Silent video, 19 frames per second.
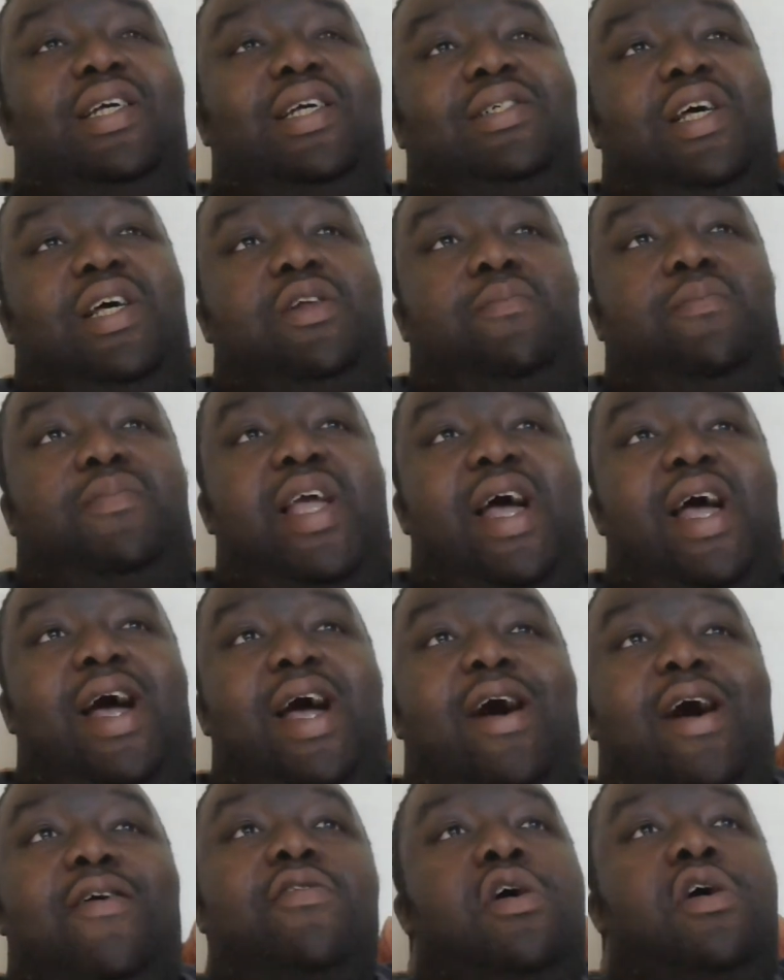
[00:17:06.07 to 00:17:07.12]
You might
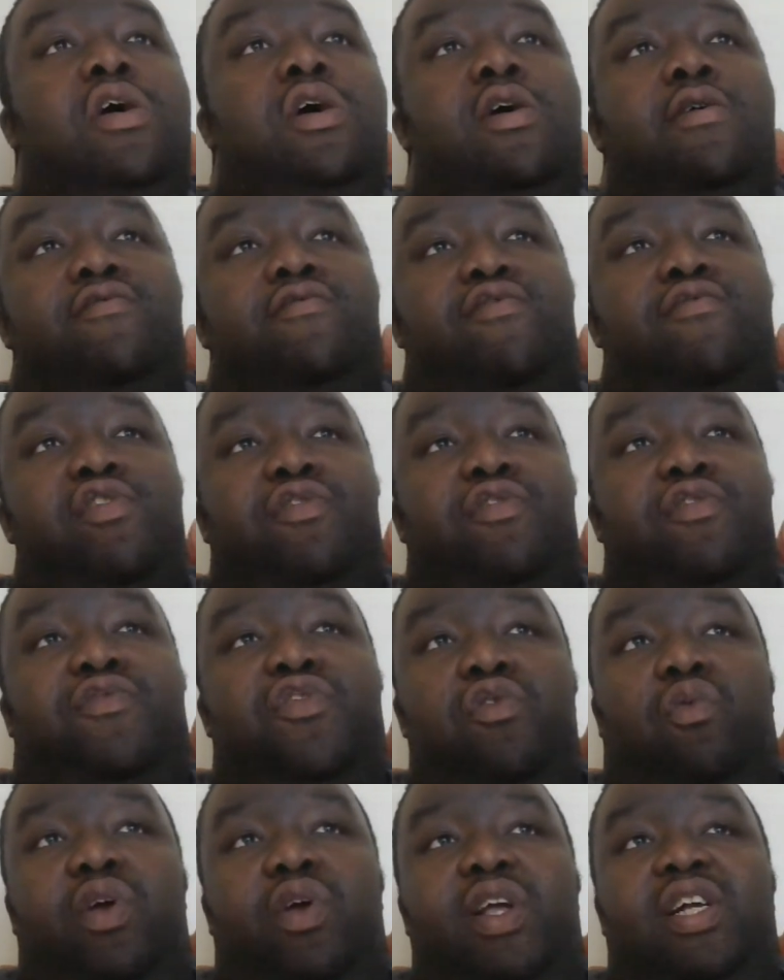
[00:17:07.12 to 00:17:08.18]
want a
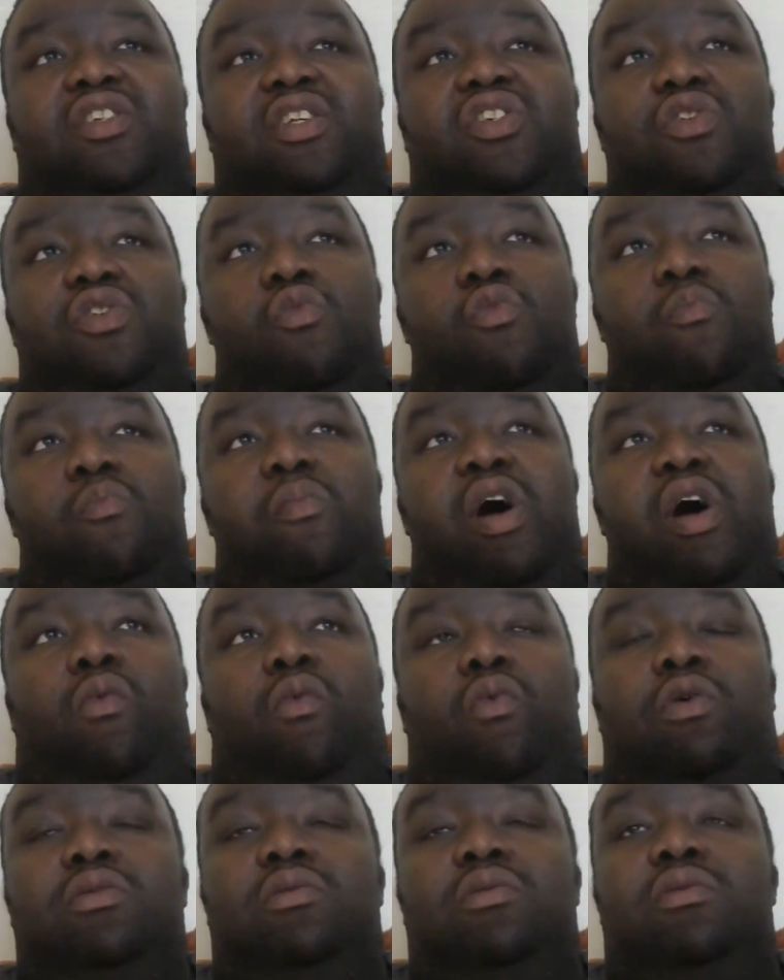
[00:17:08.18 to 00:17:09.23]
variety of different
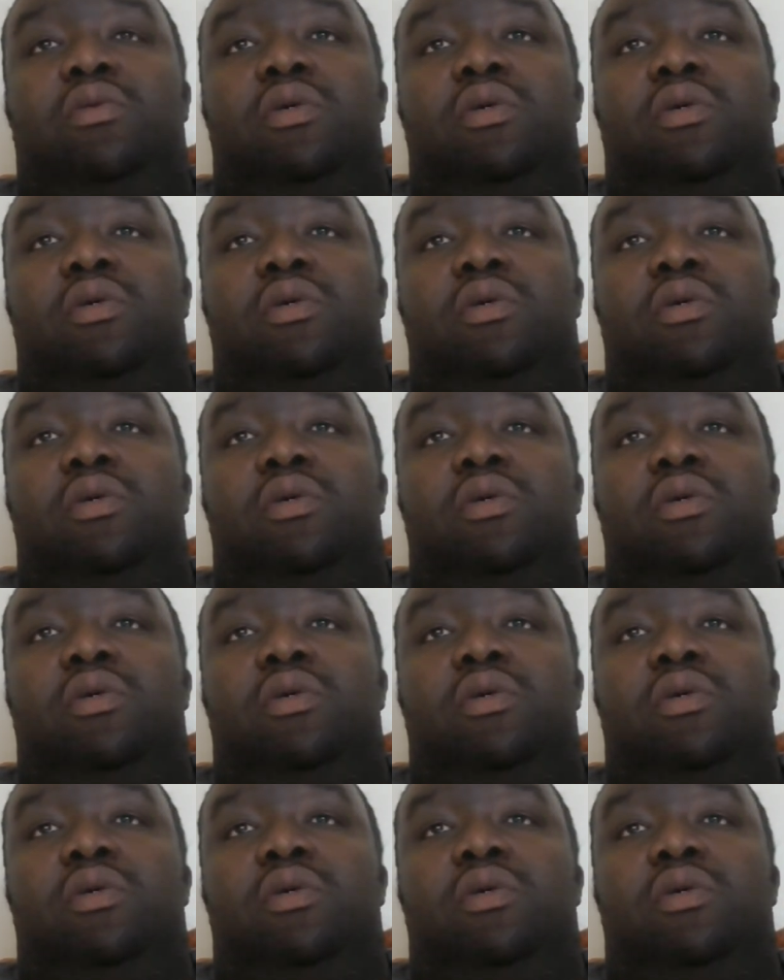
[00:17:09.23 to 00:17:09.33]
options.